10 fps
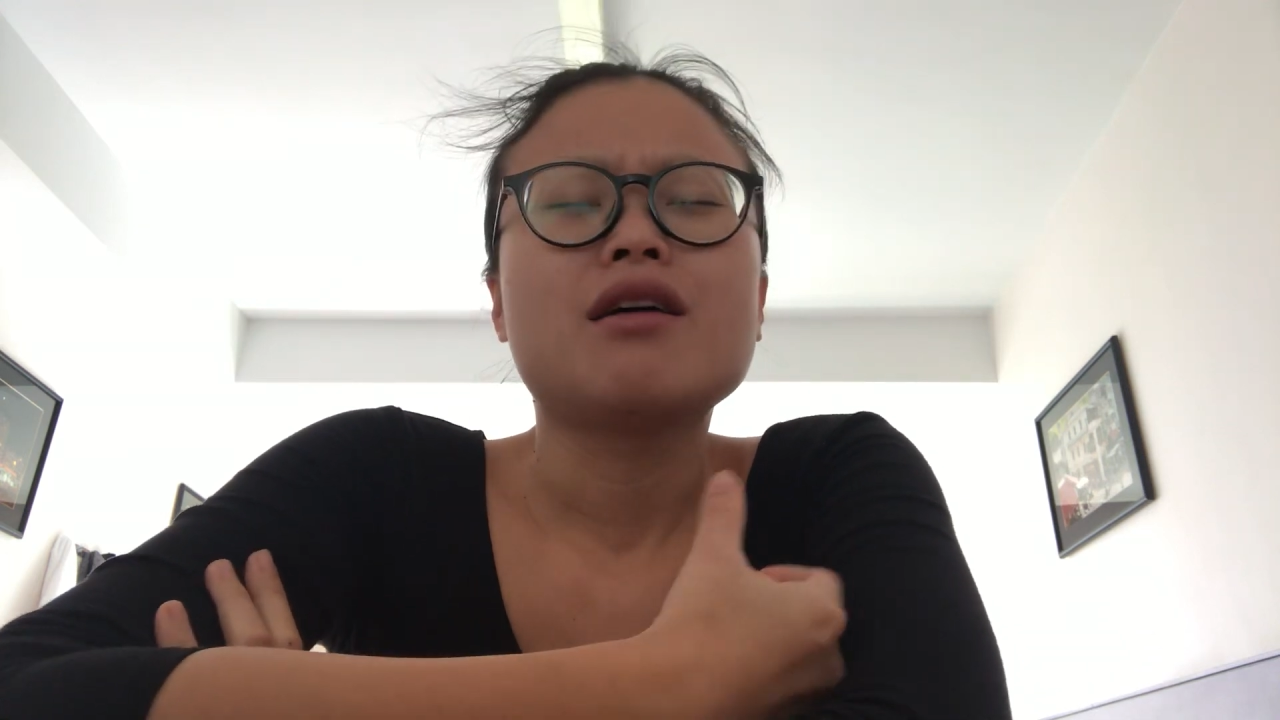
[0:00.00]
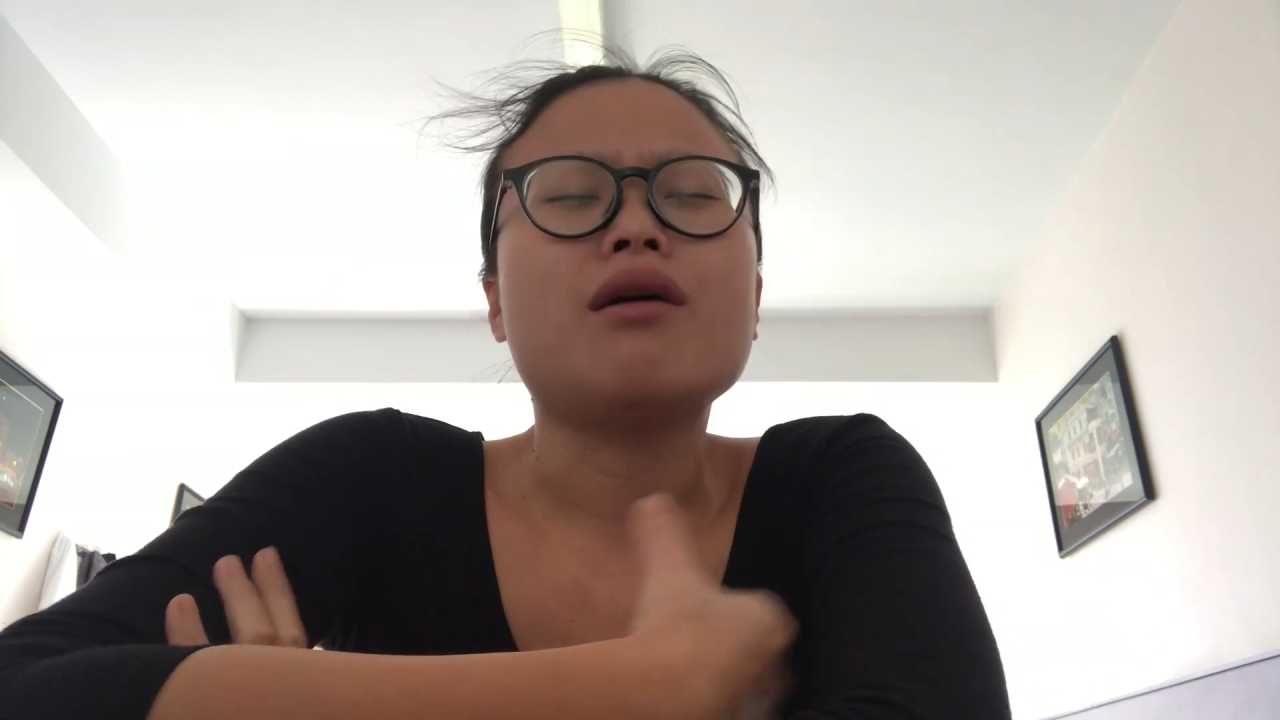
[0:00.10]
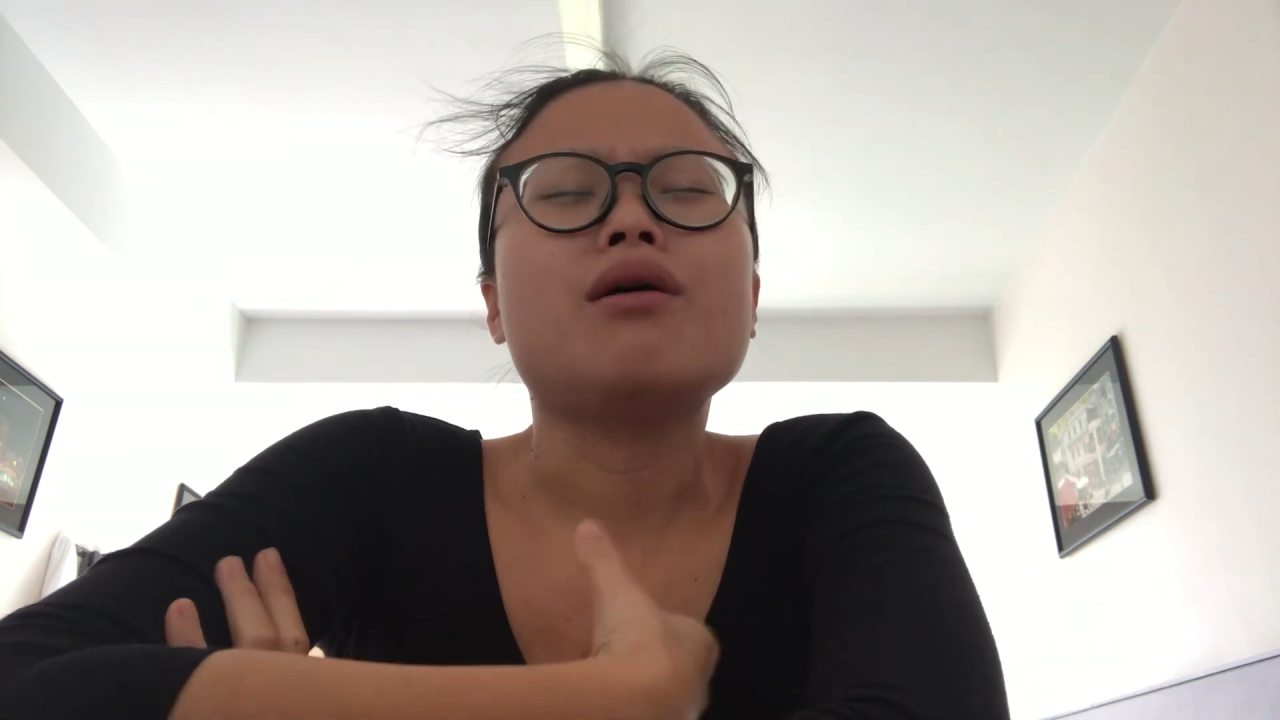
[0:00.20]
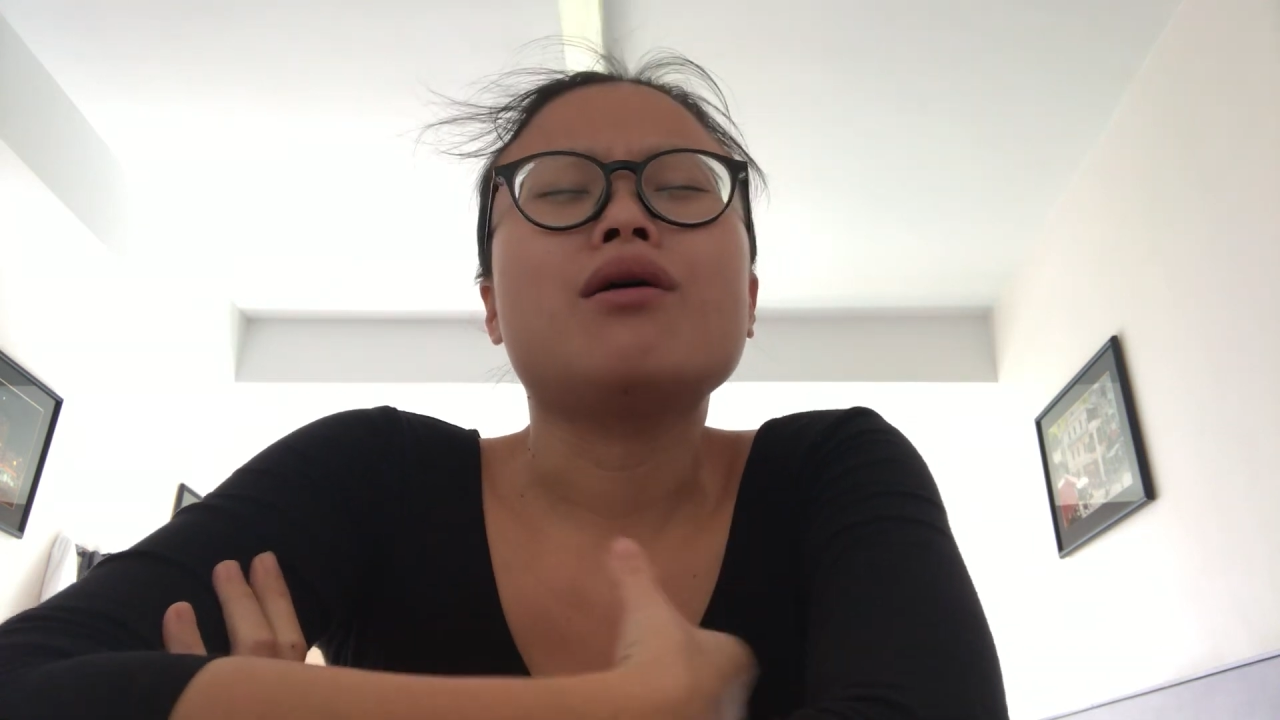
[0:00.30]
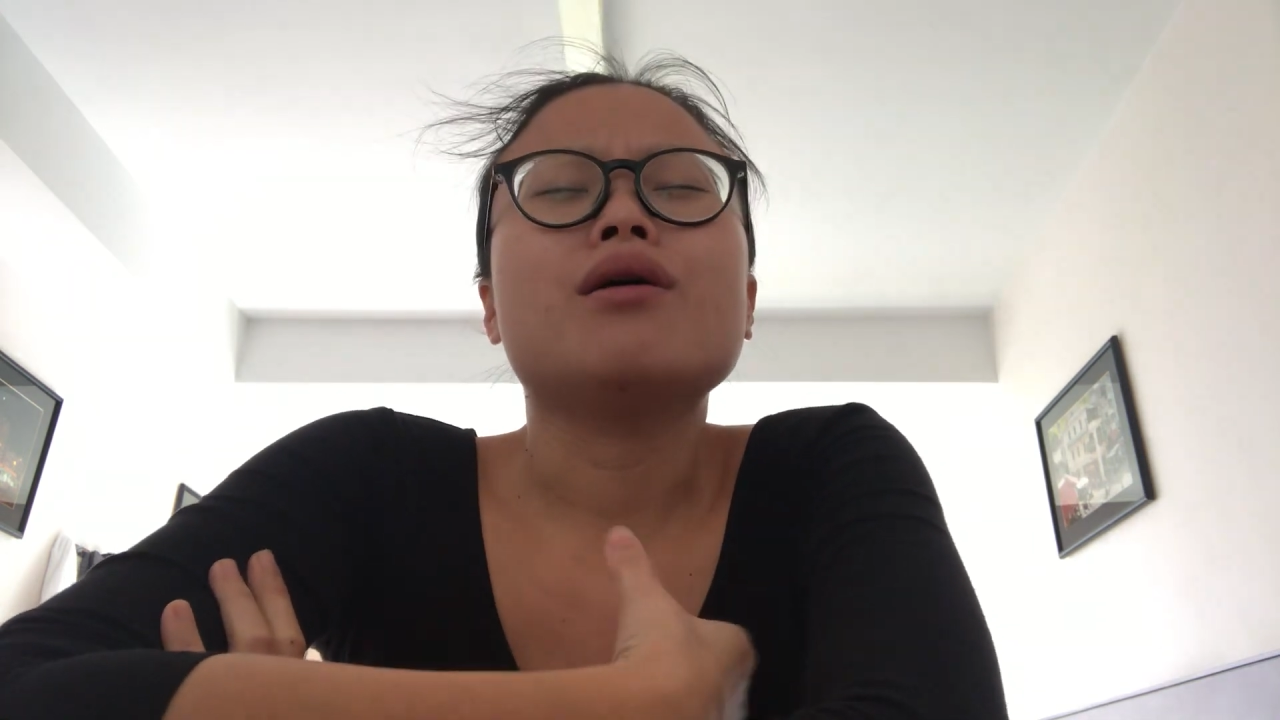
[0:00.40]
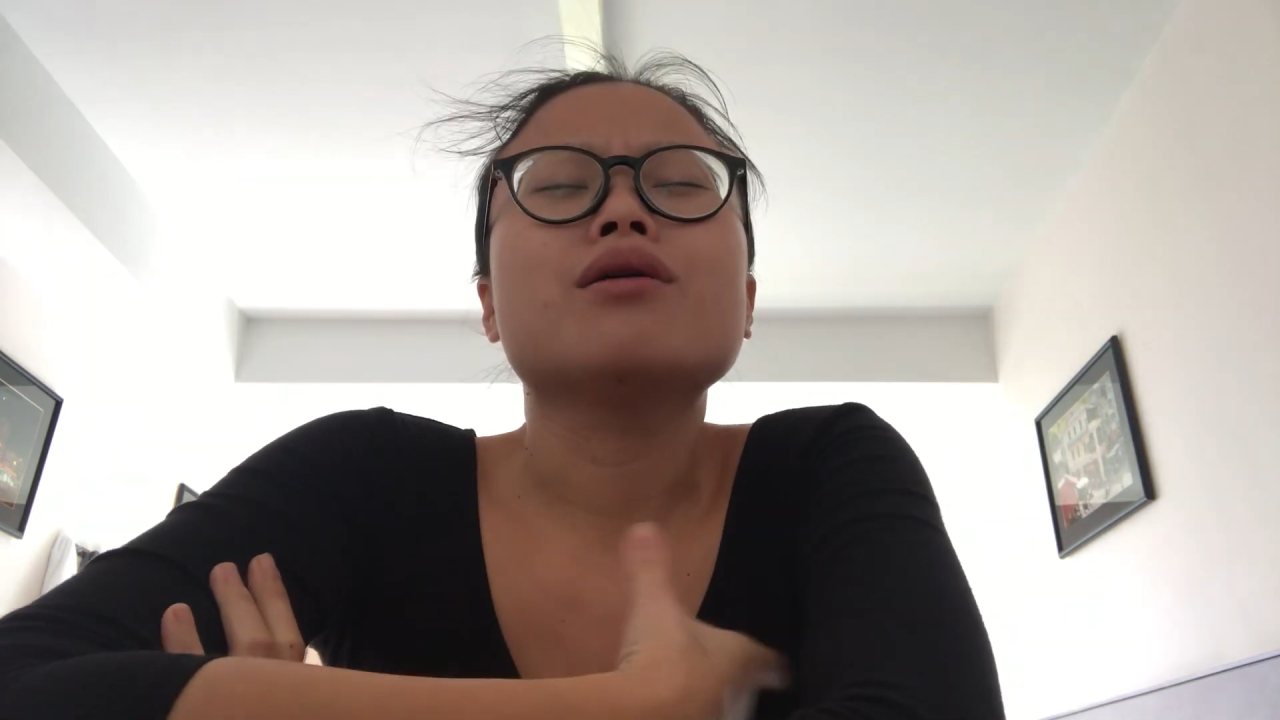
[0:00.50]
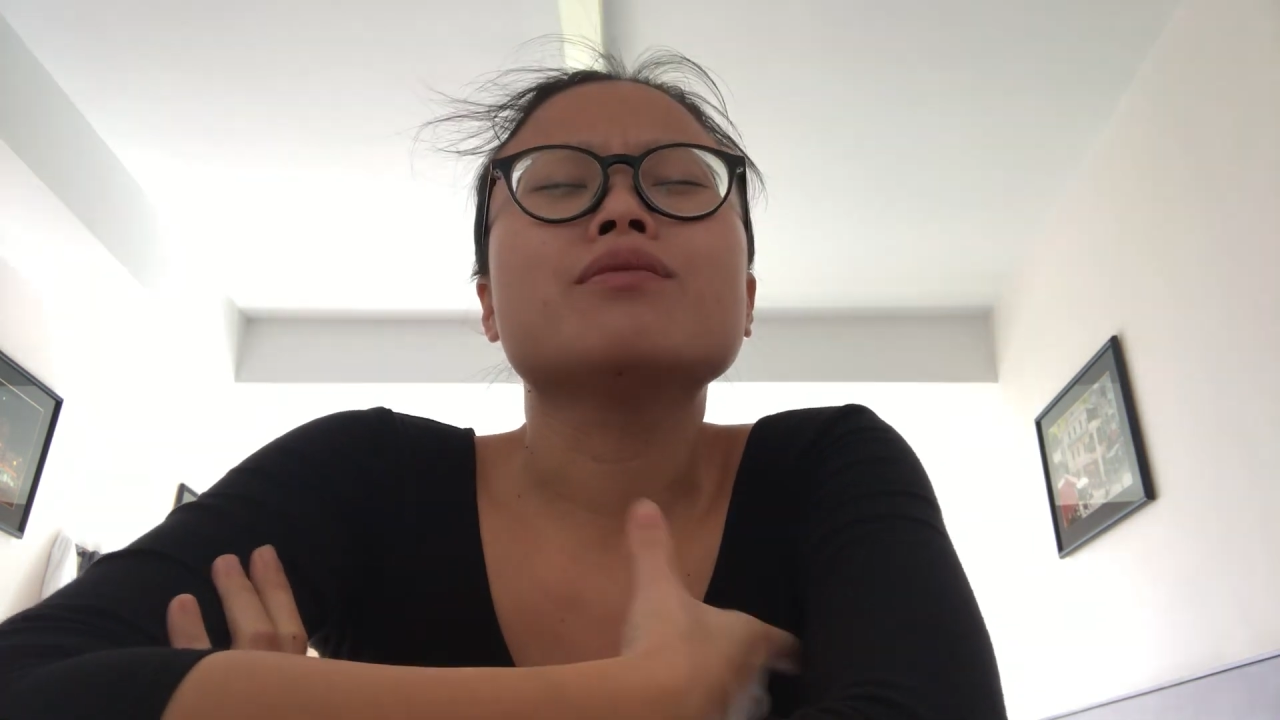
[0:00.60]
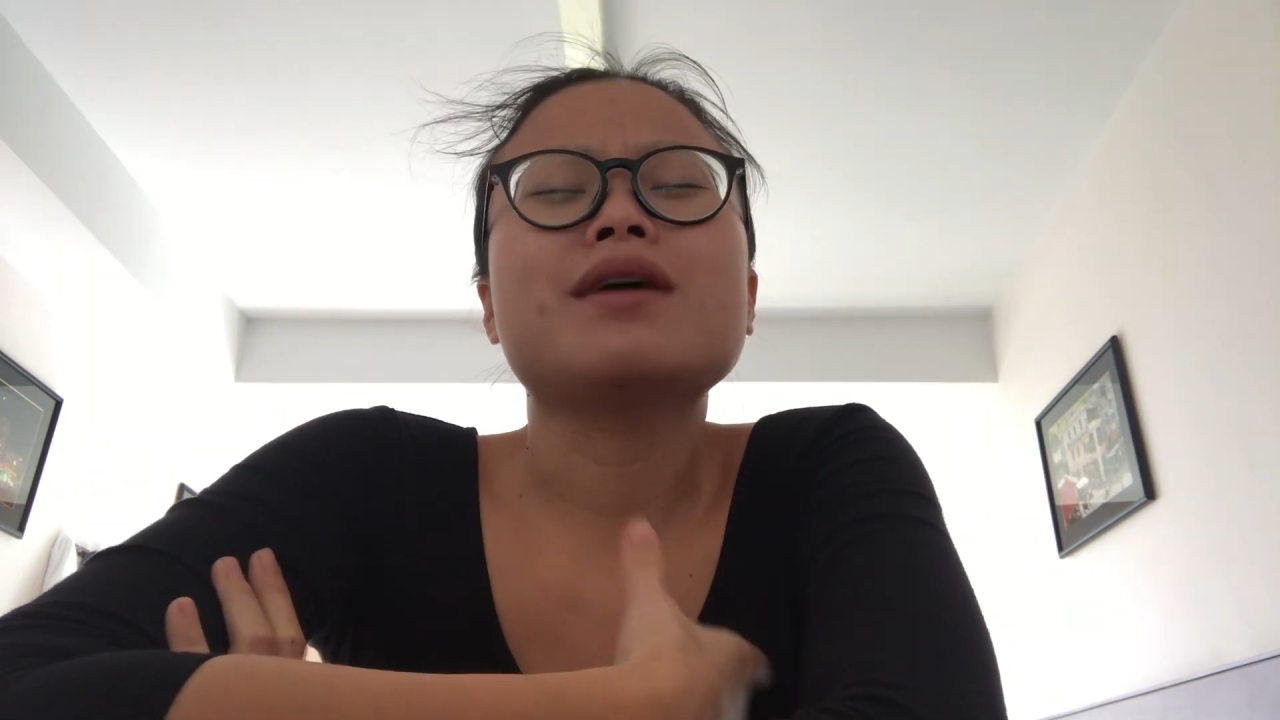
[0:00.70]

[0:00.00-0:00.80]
Oh,